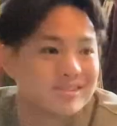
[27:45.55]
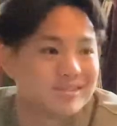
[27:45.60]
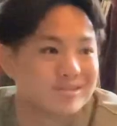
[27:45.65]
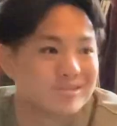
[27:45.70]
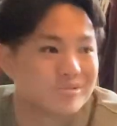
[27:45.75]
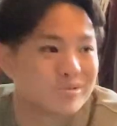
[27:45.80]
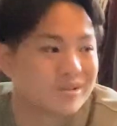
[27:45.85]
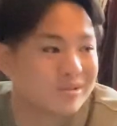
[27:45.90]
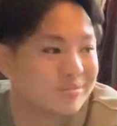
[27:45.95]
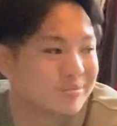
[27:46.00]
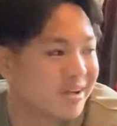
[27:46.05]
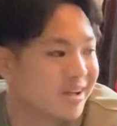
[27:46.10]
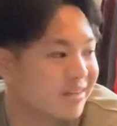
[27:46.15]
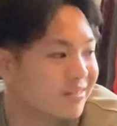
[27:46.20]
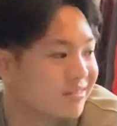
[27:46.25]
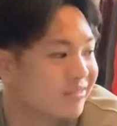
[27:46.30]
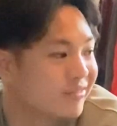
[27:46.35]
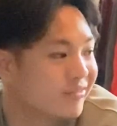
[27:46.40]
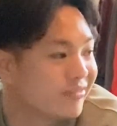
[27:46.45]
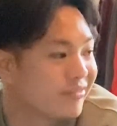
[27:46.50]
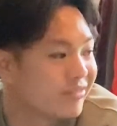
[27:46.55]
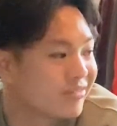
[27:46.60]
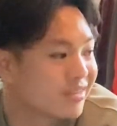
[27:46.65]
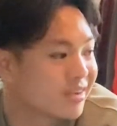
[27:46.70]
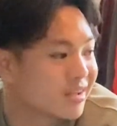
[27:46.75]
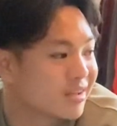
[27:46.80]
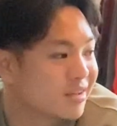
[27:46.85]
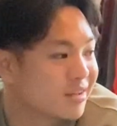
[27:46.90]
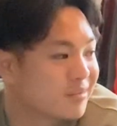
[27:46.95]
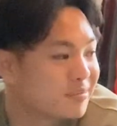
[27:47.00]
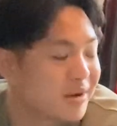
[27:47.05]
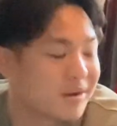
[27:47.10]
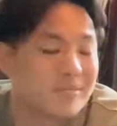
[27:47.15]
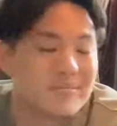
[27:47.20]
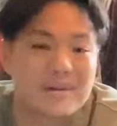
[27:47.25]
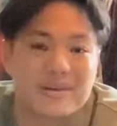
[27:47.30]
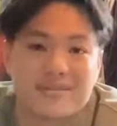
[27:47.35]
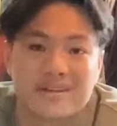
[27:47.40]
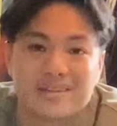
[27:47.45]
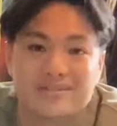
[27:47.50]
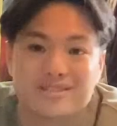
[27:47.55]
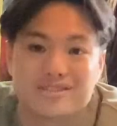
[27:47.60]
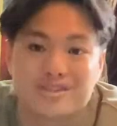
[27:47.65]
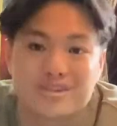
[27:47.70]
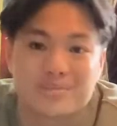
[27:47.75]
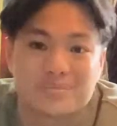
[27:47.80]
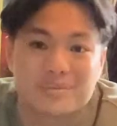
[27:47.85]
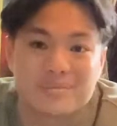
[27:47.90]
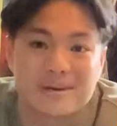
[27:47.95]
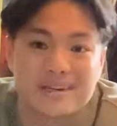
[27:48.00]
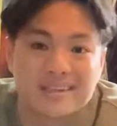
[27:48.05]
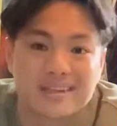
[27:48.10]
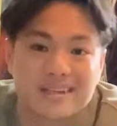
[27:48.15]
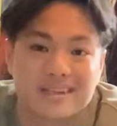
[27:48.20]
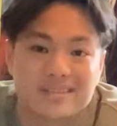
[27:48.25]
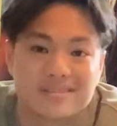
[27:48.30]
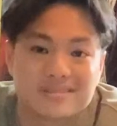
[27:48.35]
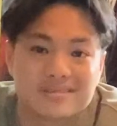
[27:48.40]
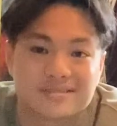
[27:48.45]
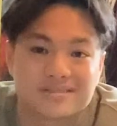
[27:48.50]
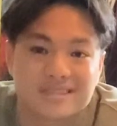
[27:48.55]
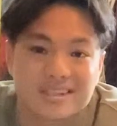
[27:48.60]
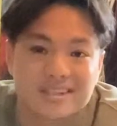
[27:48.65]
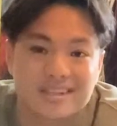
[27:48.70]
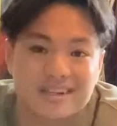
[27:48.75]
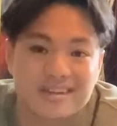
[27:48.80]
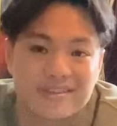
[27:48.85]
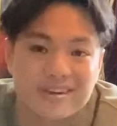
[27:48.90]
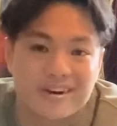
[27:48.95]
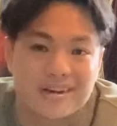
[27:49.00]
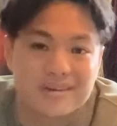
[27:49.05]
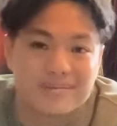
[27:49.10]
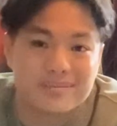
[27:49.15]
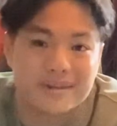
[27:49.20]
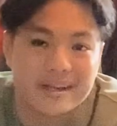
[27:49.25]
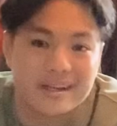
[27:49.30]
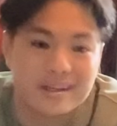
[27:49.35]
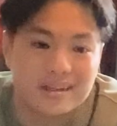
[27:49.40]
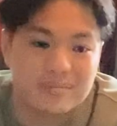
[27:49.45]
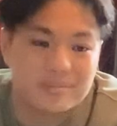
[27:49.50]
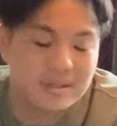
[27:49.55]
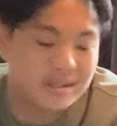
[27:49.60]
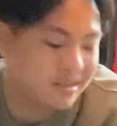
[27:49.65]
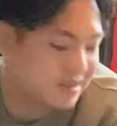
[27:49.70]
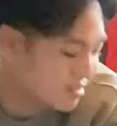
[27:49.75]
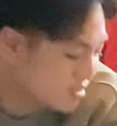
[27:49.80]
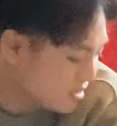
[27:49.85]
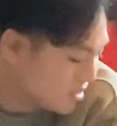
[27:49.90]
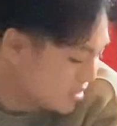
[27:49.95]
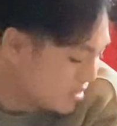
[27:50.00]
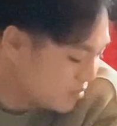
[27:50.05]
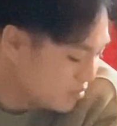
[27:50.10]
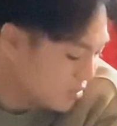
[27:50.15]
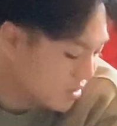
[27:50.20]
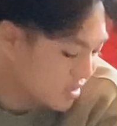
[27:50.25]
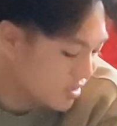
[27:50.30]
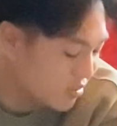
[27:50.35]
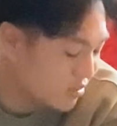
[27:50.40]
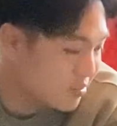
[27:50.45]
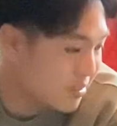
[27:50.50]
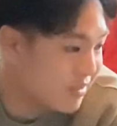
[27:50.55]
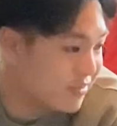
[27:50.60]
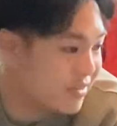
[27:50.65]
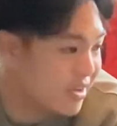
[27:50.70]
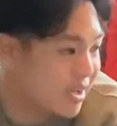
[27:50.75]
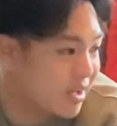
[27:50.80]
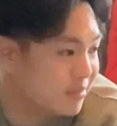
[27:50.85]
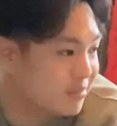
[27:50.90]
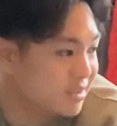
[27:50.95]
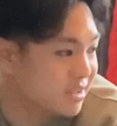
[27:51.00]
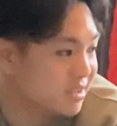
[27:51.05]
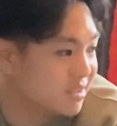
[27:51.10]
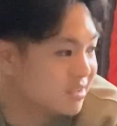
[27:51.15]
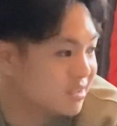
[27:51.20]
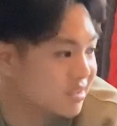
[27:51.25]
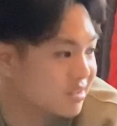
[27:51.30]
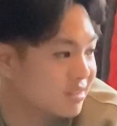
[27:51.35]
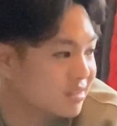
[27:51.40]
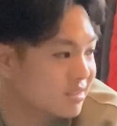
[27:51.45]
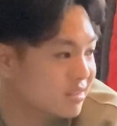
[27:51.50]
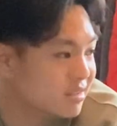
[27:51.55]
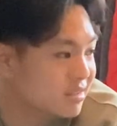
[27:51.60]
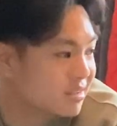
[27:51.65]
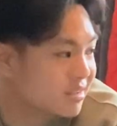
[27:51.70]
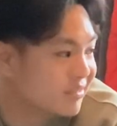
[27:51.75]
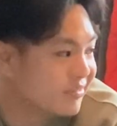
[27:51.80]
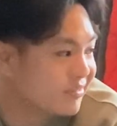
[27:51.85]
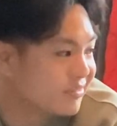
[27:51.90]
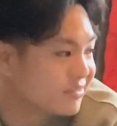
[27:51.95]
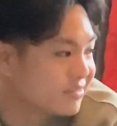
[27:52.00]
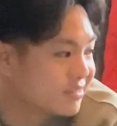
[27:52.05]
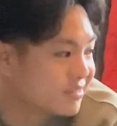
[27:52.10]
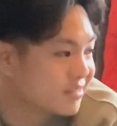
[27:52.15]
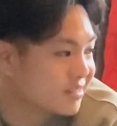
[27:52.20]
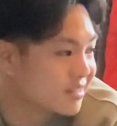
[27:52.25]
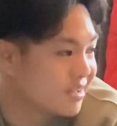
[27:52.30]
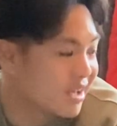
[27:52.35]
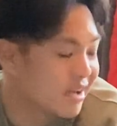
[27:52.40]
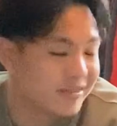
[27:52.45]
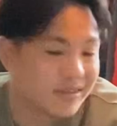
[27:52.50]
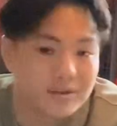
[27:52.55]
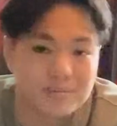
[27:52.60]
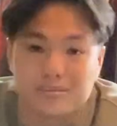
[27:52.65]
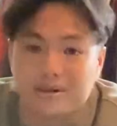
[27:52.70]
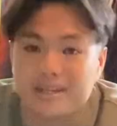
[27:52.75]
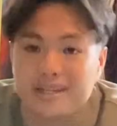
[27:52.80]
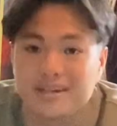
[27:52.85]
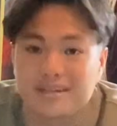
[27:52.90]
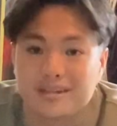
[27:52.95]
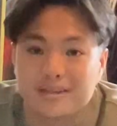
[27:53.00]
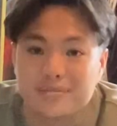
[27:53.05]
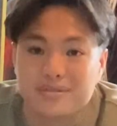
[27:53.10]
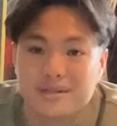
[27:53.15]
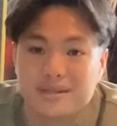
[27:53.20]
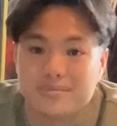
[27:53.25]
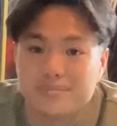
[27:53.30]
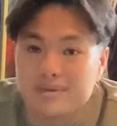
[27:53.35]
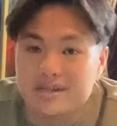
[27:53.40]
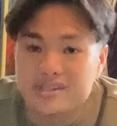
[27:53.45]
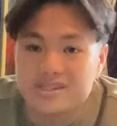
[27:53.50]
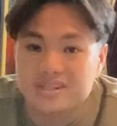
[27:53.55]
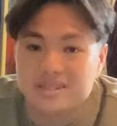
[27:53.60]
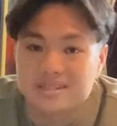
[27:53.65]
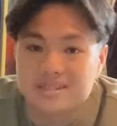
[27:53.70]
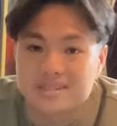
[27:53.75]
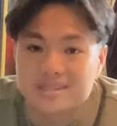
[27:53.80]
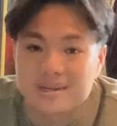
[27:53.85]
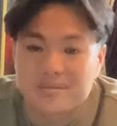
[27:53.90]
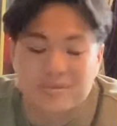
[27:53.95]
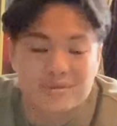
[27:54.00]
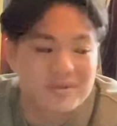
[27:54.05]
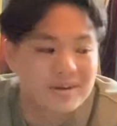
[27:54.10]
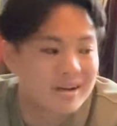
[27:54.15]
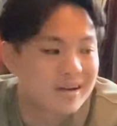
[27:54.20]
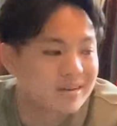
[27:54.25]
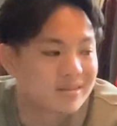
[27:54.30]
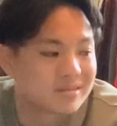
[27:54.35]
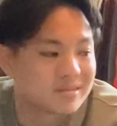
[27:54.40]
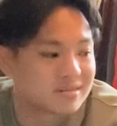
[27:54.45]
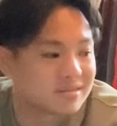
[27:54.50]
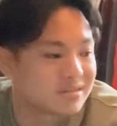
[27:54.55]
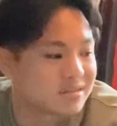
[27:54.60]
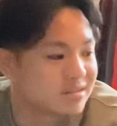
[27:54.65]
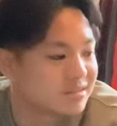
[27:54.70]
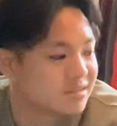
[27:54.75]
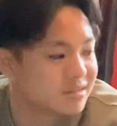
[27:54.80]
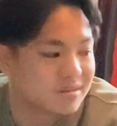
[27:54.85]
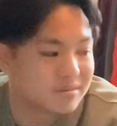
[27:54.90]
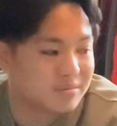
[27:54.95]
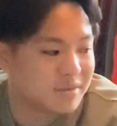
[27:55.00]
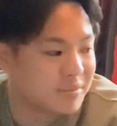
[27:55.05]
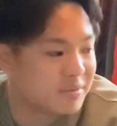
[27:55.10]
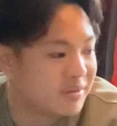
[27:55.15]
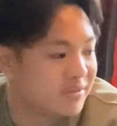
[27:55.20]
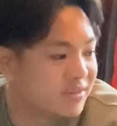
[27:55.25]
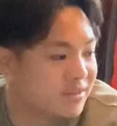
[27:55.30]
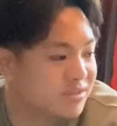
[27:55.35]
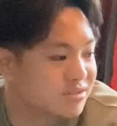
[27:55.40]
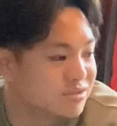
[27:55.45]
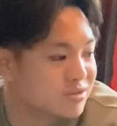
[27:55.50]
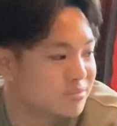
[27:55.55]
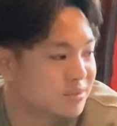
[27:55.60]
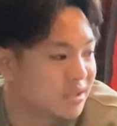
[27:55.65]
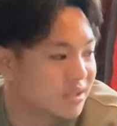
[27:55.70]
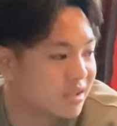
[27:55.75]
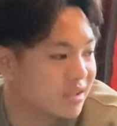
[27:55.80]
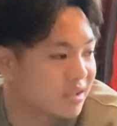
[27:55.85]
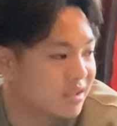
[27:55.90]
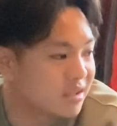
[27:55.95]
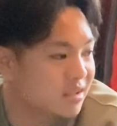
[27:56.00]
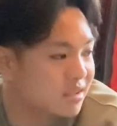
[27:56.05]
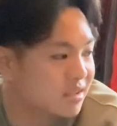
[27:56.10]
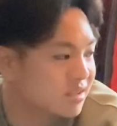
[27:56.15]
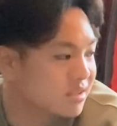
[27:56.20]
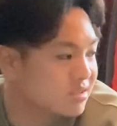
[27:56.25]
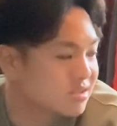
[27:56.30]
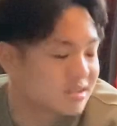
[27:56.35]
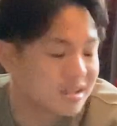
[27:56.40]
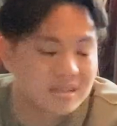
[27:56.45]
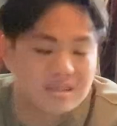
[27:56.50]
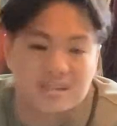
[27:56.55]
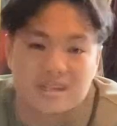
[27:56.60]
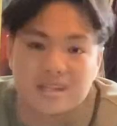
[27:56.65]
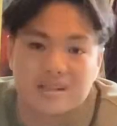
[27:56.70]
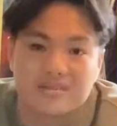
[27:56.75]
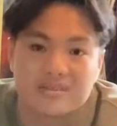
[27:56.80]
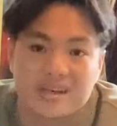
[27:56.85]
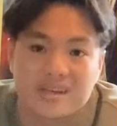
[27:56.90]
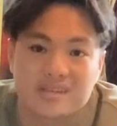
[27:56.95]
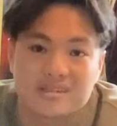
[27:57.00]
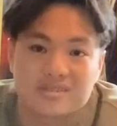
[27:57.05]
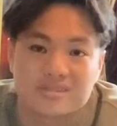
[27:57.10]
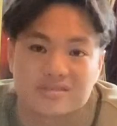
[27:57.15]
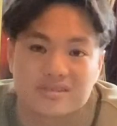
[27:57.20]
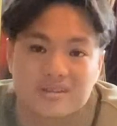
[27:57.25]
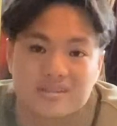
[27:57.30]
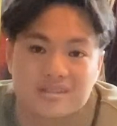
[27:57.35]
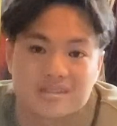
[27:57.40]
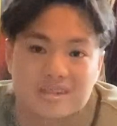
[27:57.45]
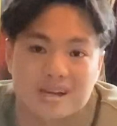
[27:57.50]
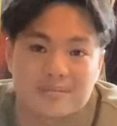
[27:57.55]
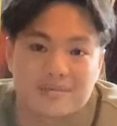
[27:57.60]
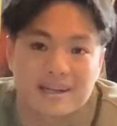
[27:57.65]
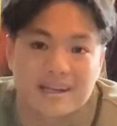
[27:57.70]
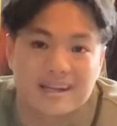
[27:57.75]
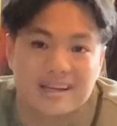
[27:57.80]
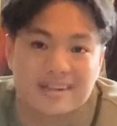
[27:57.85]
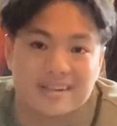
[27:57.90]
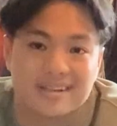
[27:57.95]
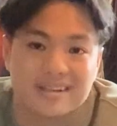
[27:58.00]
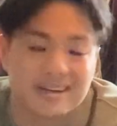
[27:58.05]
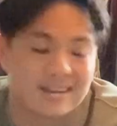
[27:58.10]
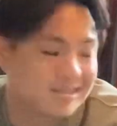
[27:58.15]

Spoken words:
It was one of probably my favorite trip of my life. Not that I've gone on many, but being there with my family and having a pretty unlimited budget this time around made me feel super lucky, and I just got to take advantage of all the time I had there.